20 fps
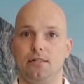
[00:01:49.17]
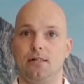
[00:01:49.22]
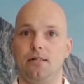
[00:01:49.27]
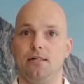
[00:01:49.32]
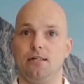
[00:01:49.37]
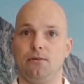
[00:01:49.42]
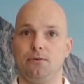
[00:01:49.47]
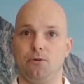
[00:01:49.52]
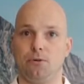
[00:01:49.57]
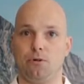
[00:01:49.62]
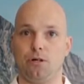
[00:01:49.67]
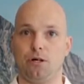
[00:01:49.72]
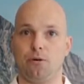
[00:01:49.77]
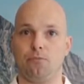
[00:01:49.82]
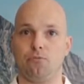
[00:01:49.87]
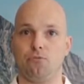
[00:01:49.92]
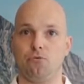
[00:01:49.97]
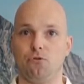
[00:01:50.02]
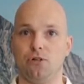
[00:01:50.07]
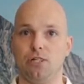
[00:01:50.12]
And they will
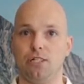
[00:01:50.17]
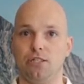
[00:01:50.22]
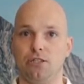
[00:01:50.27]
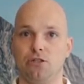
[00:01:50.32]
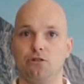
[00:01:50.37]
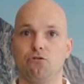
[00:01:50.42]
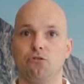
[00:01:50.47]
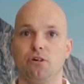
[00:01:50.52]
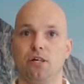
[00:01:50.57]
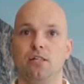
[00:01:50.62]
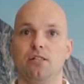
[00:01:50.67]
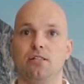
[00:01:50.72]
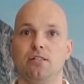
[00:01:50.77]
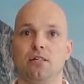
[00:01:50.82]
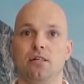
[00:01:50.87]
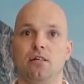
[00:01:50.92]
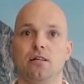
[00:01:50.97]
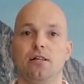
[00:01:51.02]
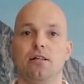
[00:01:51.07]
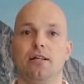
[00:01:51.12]
come really straight
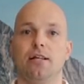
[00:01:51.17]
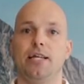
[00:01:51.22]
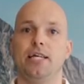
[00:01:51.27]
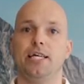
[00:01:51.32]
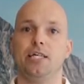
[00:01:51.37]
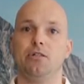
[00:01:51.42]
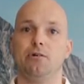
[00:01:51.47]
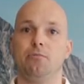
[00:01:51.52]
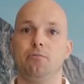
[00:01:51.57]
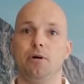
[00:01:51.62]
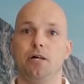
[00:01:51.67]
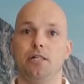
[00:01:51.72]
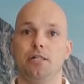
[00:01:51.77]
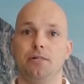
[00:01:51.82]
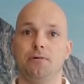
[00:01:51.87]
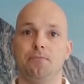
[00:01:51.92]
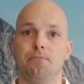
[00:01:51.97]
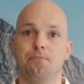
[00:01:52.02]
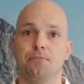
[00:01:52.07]
near your body.